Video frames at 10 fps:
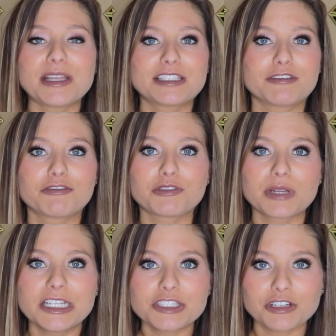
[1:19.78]
It's a
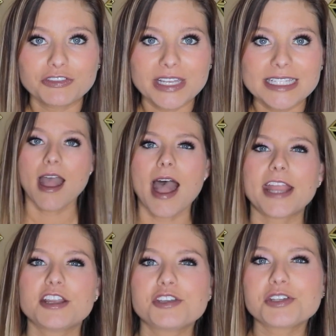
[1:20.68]
free service.
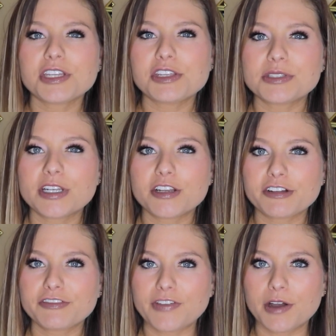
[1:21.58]
I know you can use it on
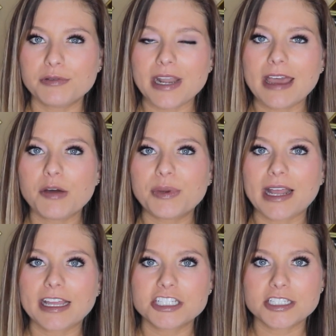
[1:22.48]
your phone now, but
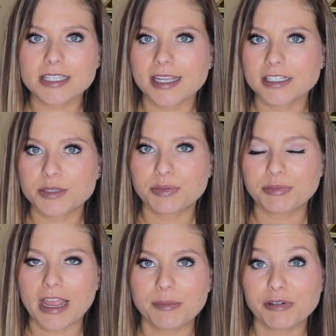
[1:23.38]

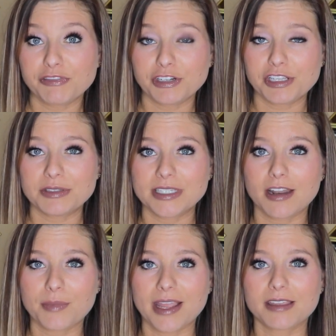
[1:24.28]
I prefer to use it
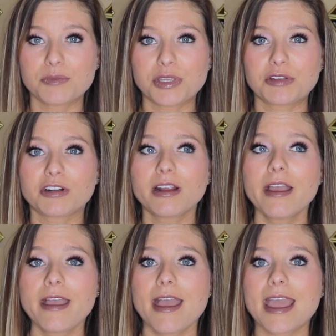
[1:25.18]
on my computer,
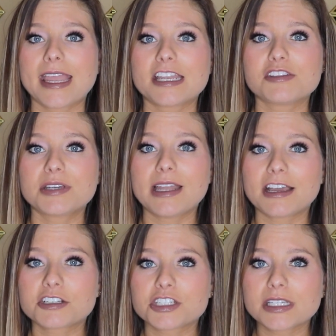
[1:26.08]
and you can
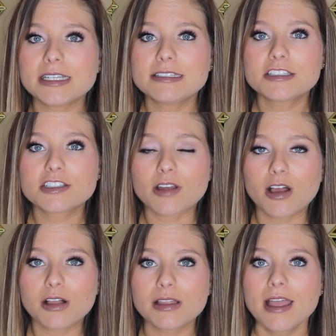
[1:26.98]
actually
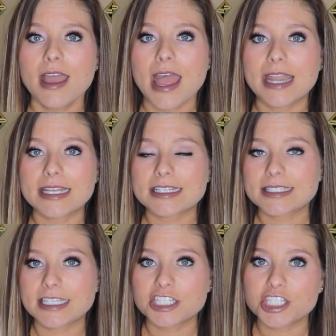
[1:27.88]
install an
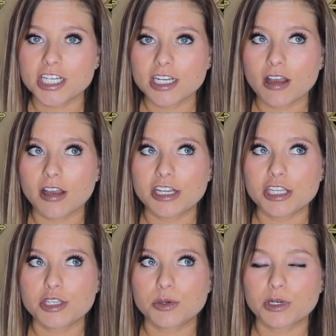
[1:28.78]
extension on
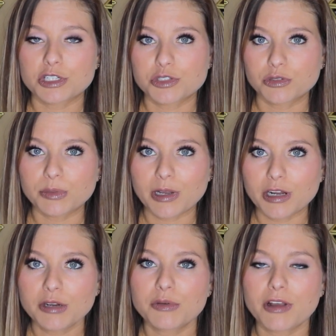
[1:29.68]
your
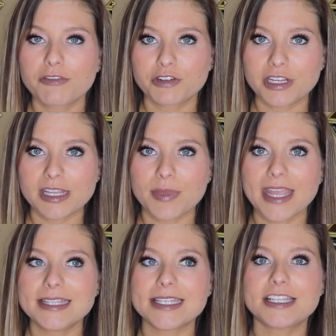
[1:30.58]
toolbar for
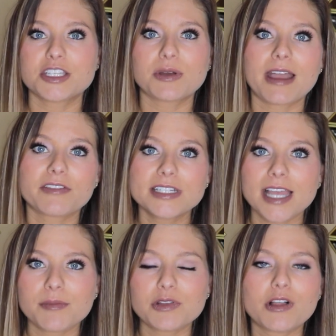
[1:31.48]
Ebates, and so every
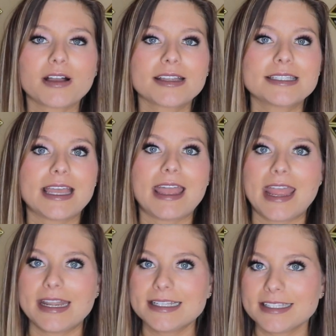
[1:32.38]
time you log into
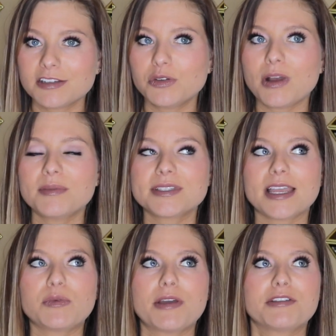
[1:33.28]
any single
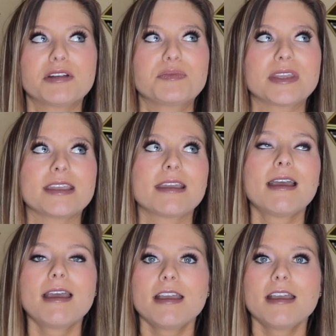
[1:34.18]
website, whether it be